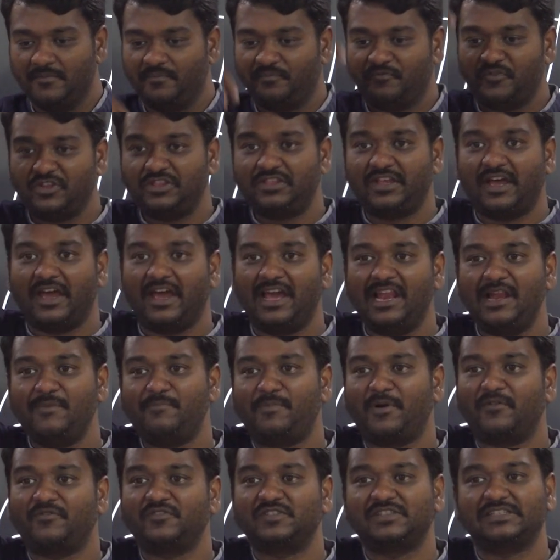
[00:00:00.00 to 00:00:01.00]
with the help
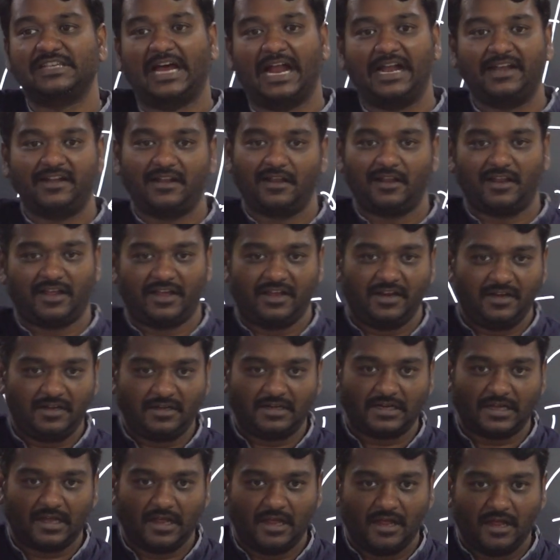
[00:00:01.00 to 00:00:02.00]
of
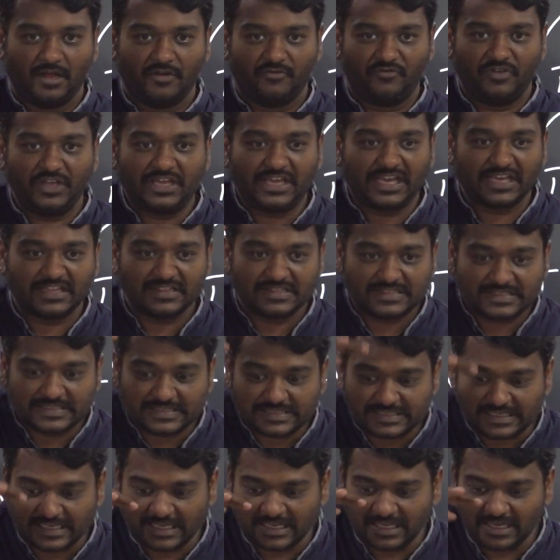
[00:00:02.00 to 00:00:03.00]
satellite, we can
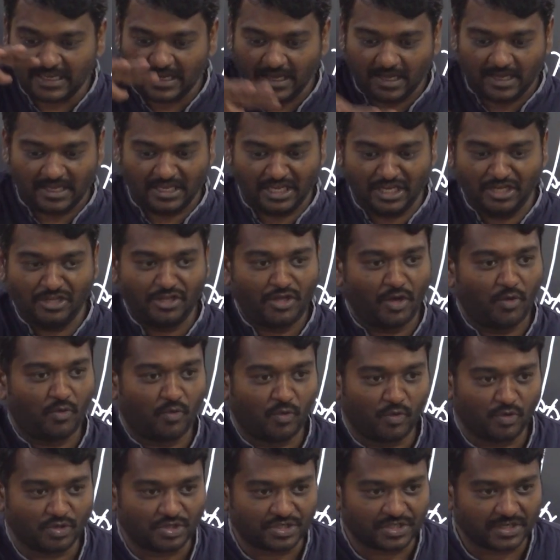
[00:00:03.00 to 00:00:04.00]
see in the
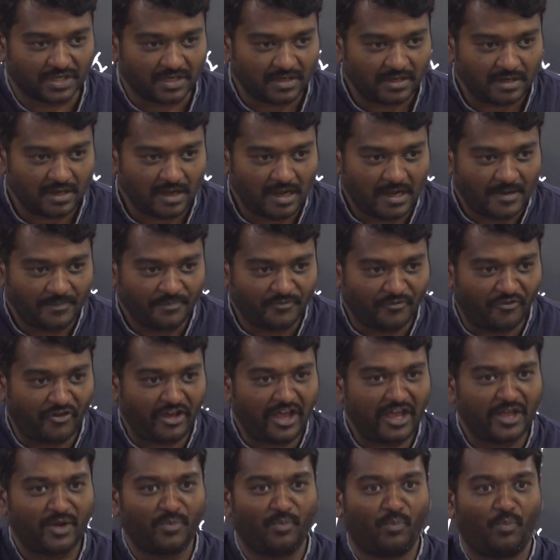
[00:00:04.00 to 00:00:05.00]
ocean
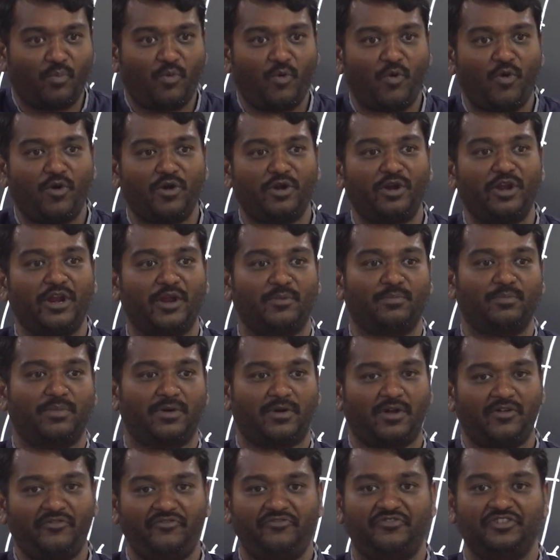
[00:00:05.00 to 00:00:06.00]
where more
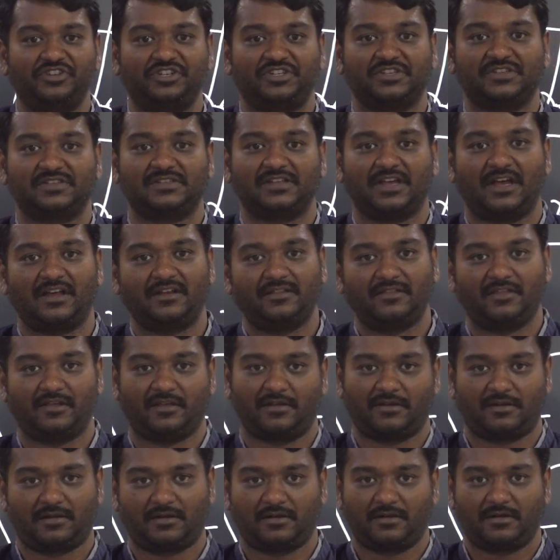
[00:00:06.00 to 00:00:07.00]
number of fishes are
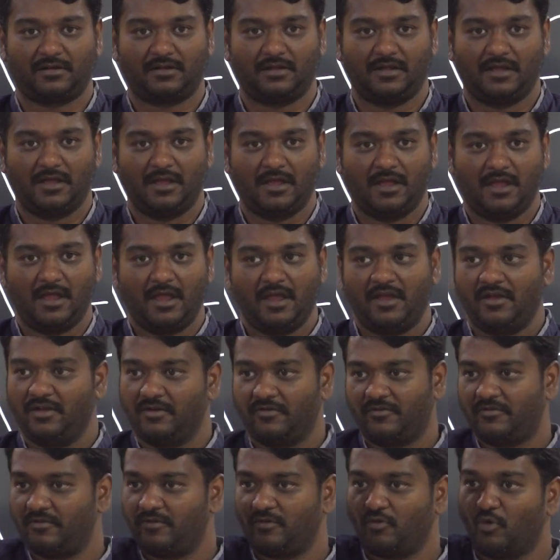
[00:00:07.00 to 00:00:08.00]
there.
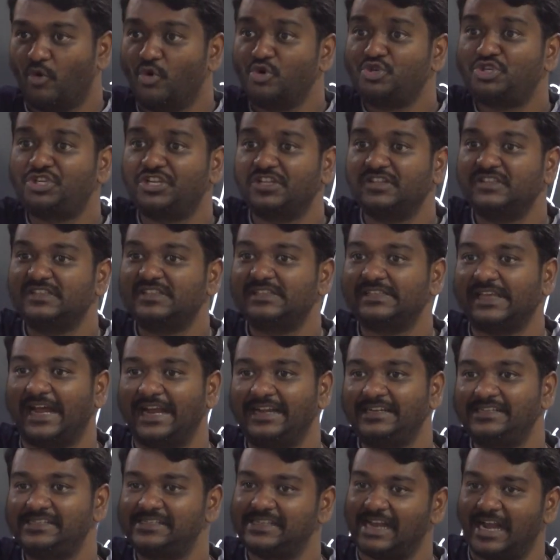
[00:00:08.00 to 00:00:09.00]

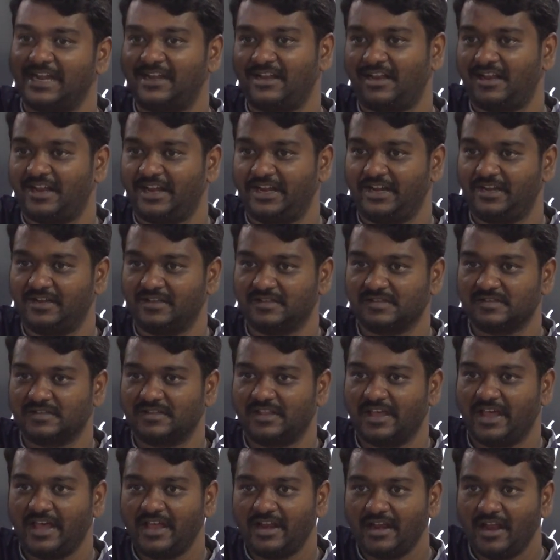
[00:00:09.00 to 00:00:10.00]
OceanSat satellite is
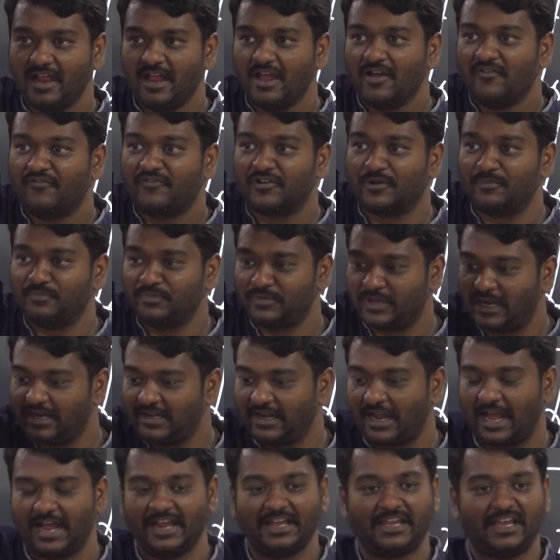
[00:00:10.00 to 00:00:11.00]
there. From
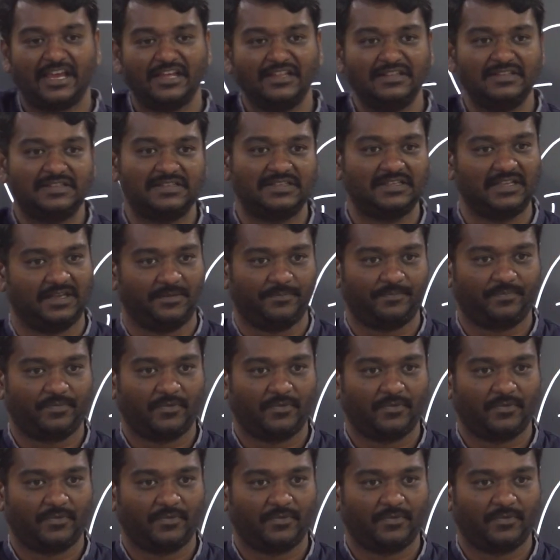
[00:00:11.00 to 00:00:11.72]
that I can see.